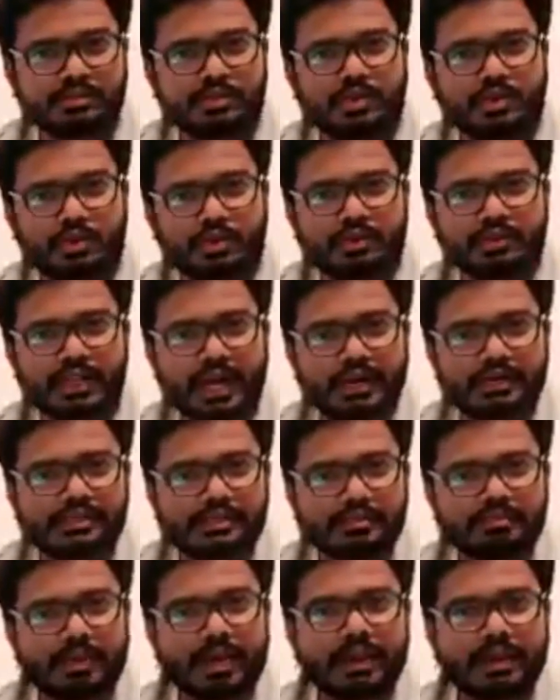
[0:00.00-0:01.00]
So
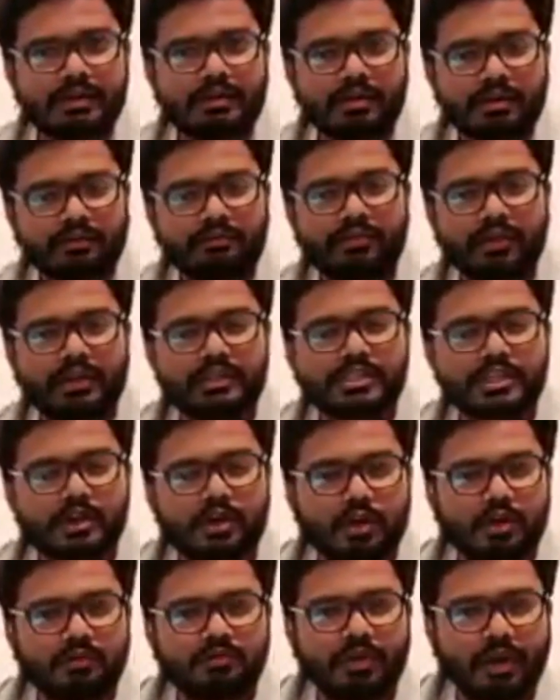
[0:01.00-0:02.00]
that's the main
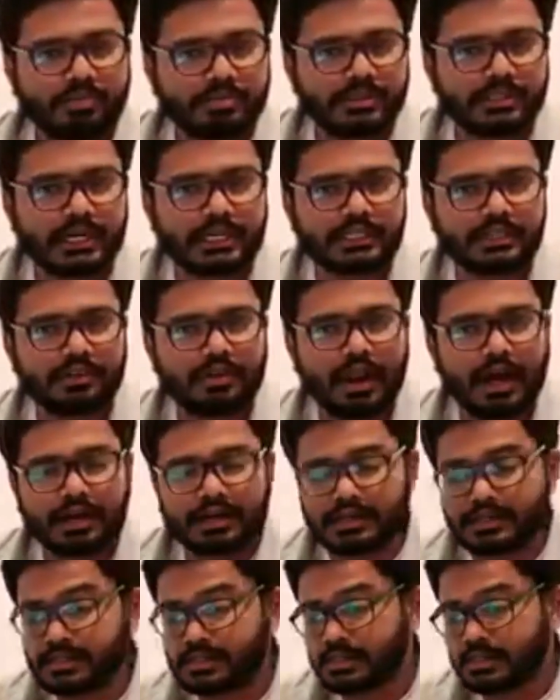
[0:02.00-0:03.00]
feature of obstructive
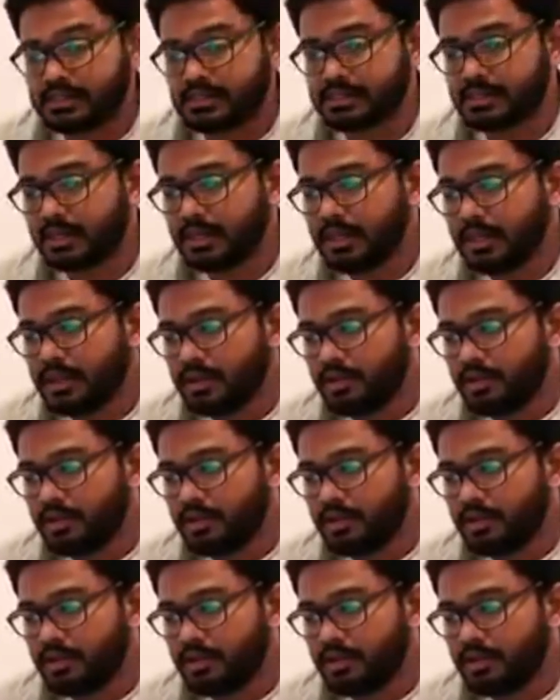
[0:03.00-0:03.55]
lung disease.